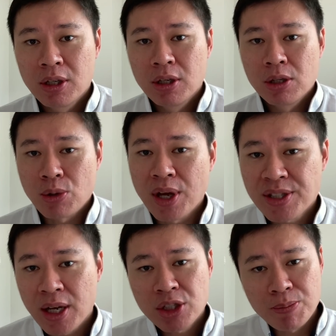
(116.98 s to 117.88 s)
So
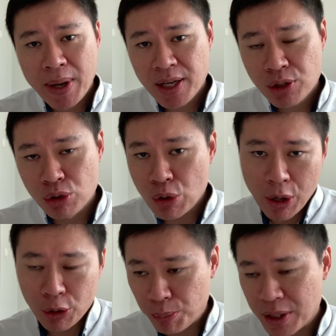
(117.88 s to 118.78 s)
SIA actually buys new
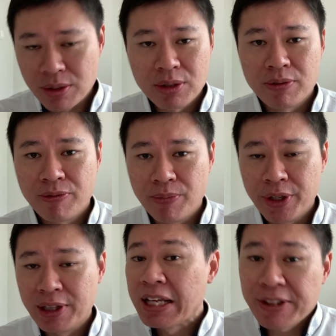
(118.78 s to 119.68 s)
aeroplanes, the
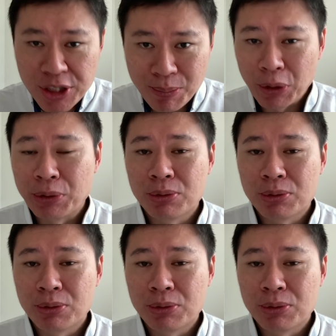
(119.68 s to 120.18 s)
latest model.